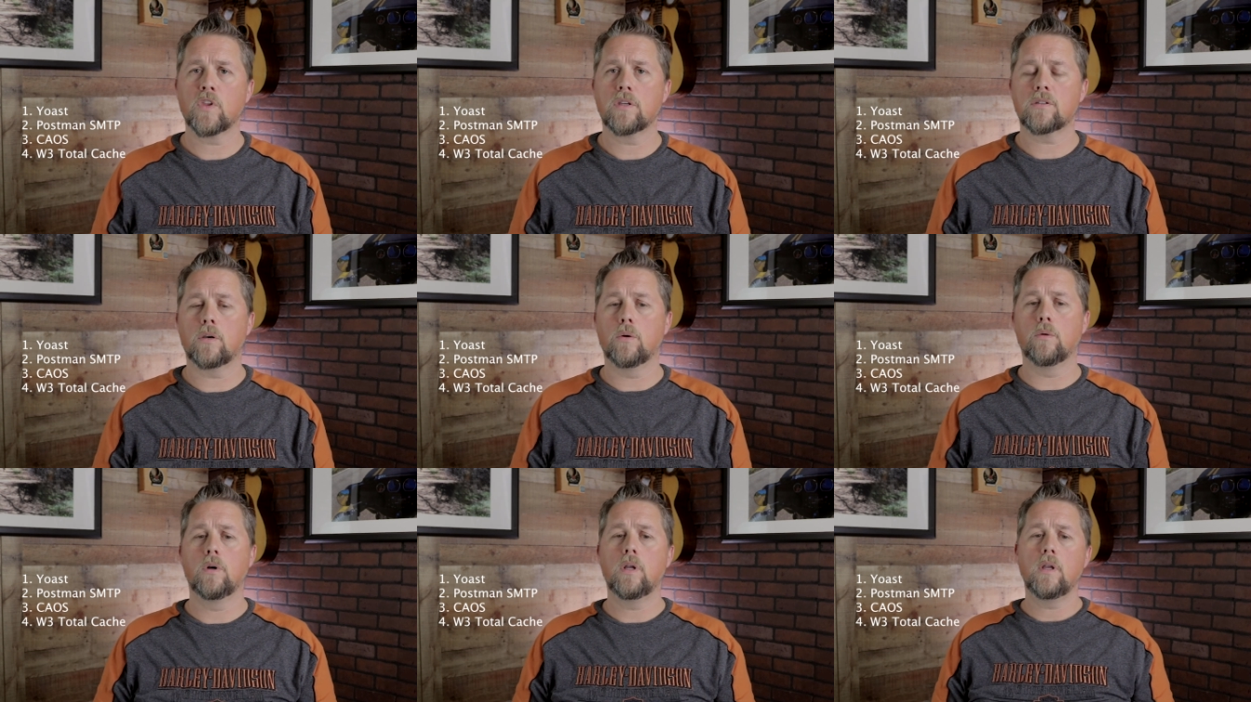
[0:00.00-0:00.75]

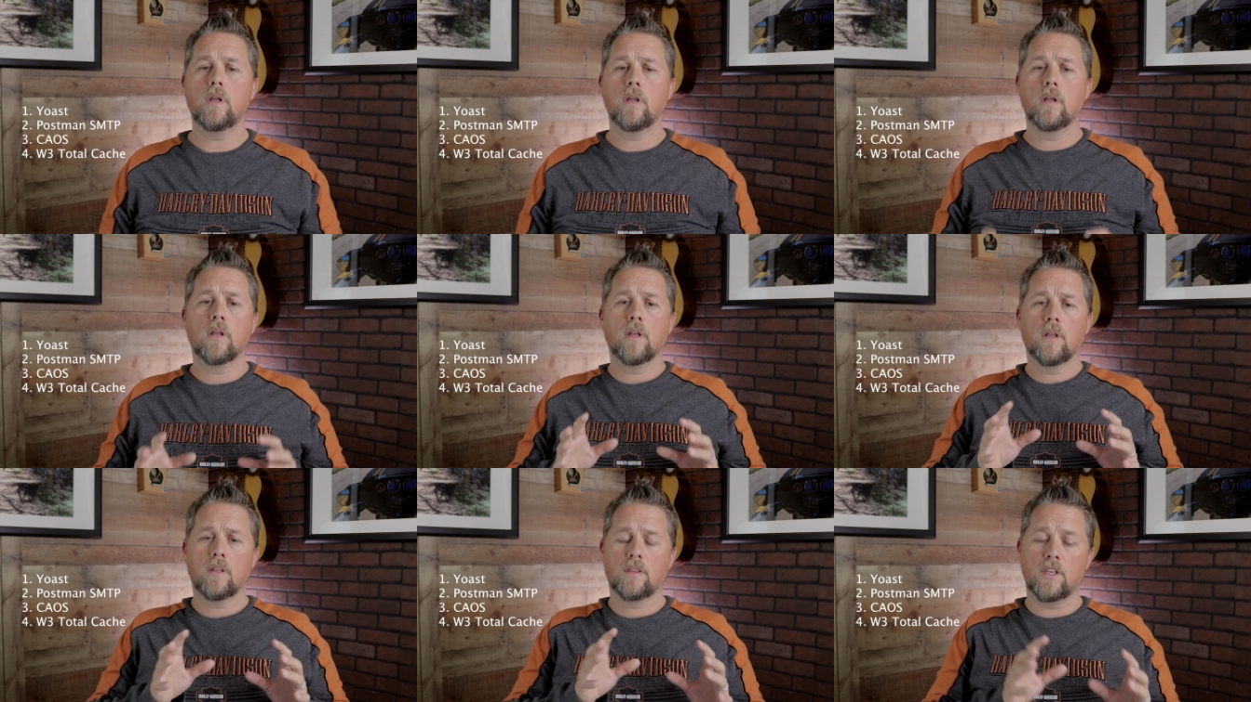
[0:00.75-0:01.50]
So
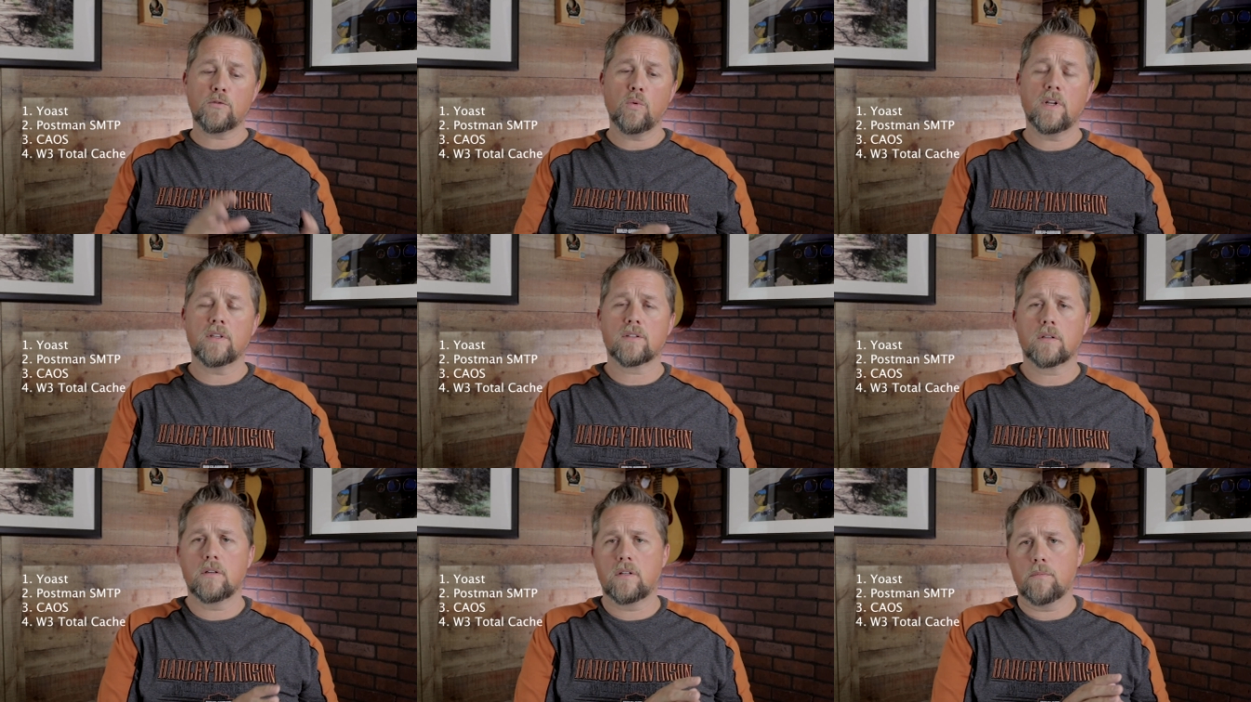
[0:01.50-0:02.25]
this one is
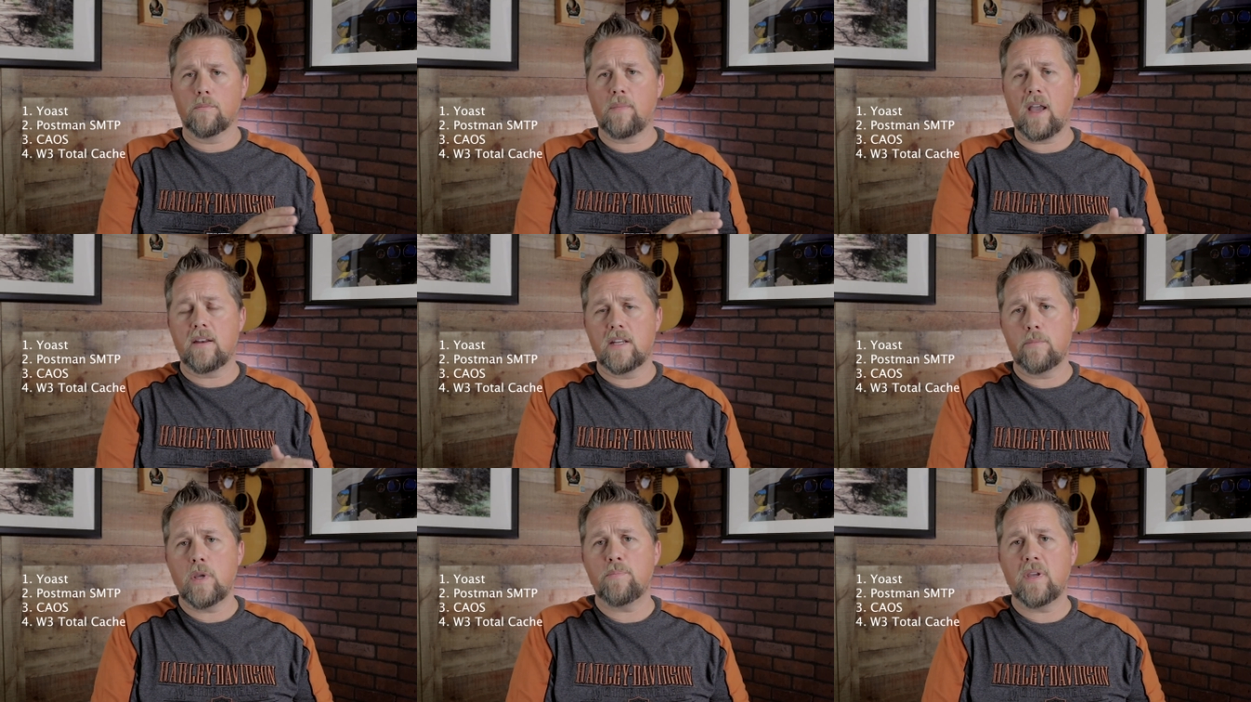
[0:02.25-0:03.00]
by
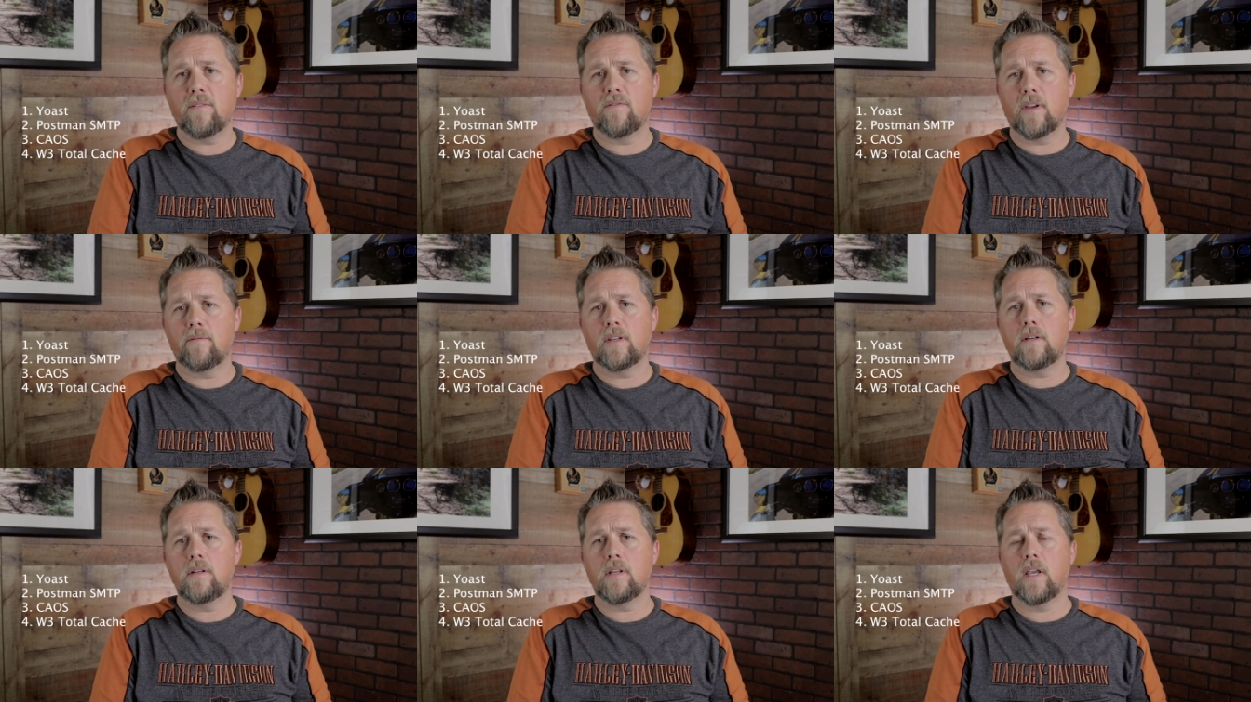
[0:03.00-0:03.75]

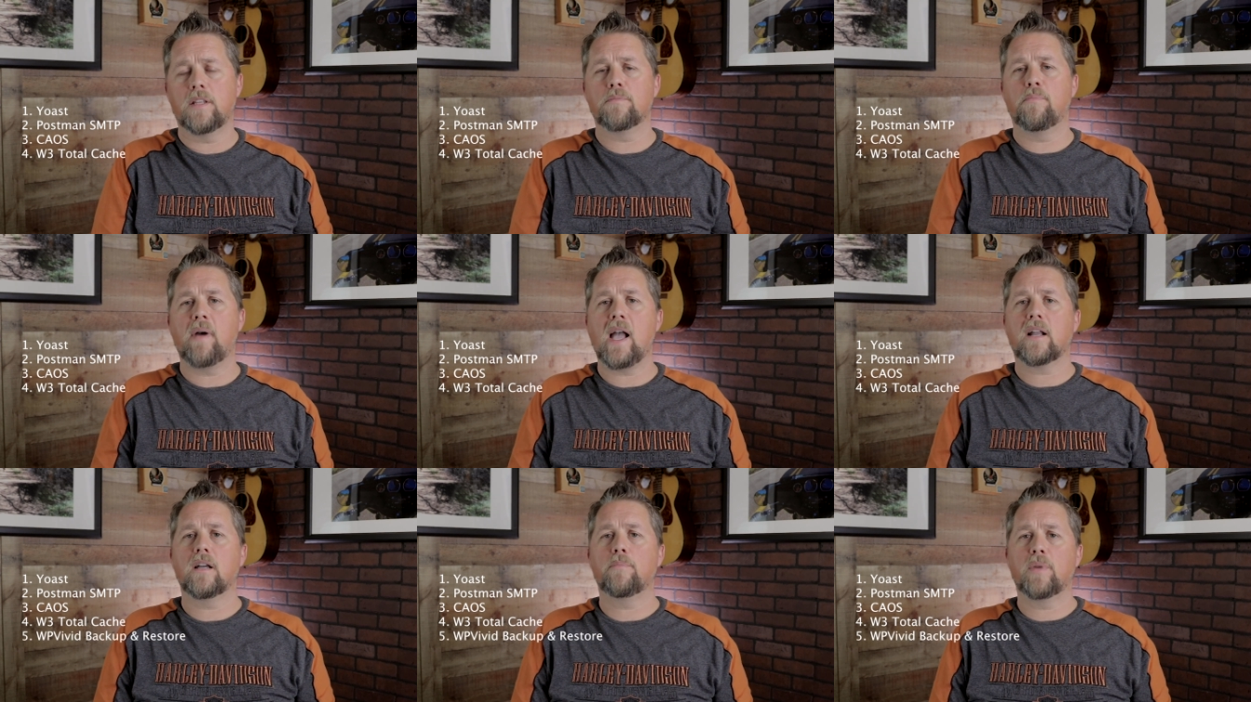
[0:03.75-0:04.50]
WPVivid. It's
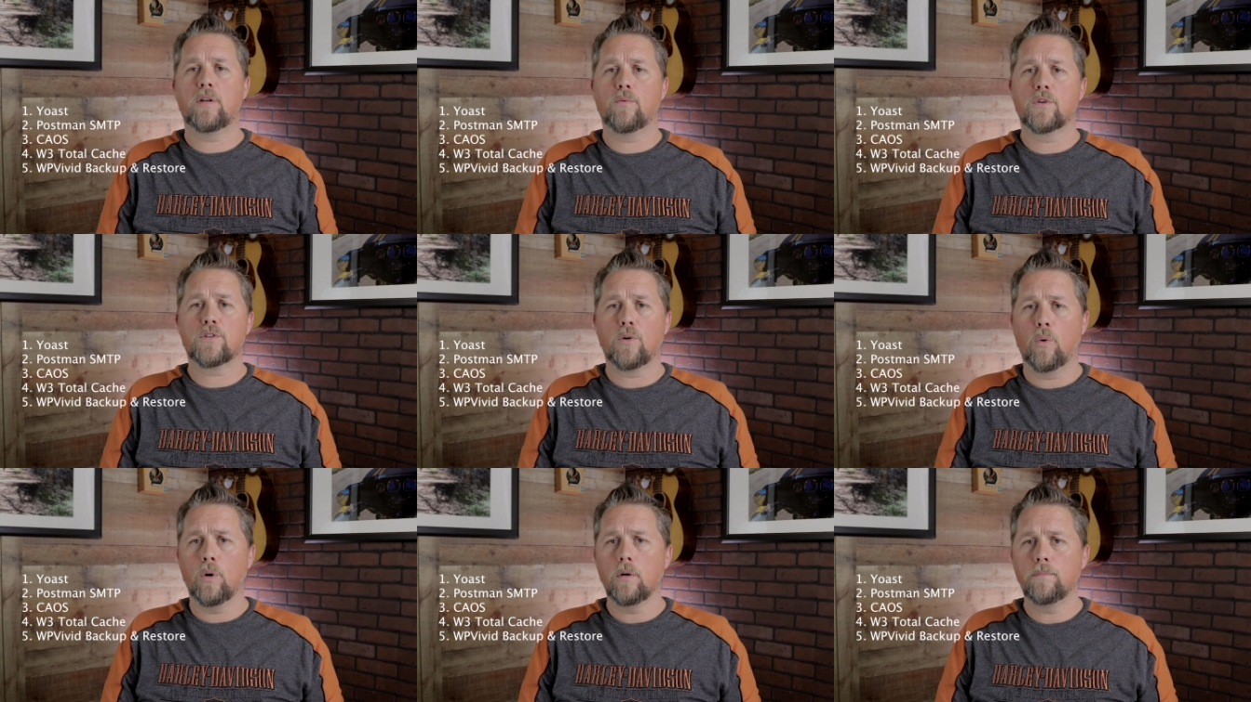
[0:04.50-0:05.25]
backup and
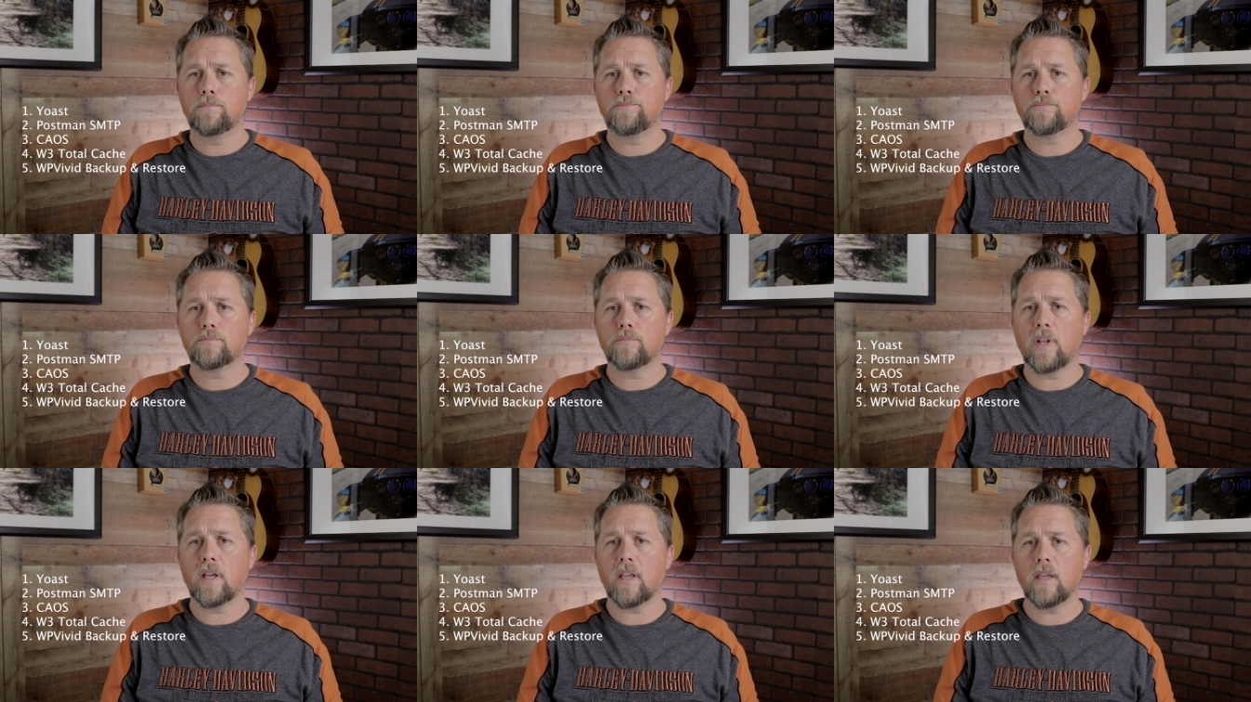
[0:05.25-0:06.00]
restore
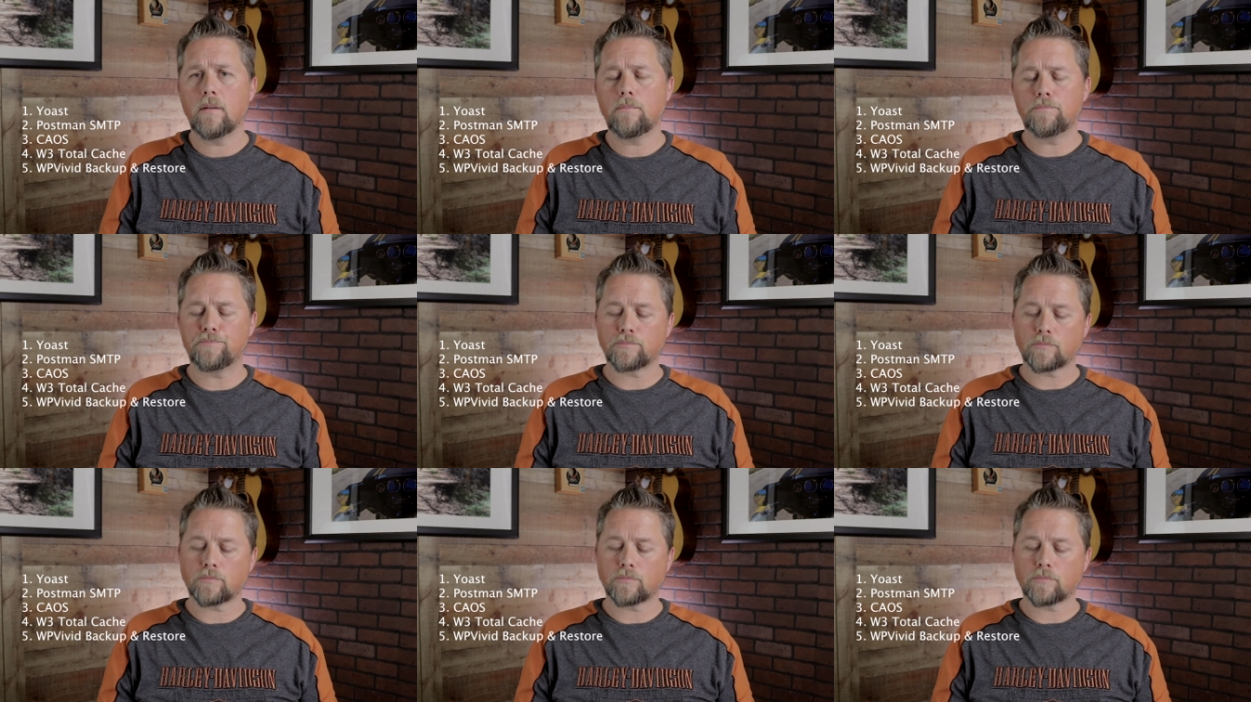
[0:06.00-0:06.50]
plugin.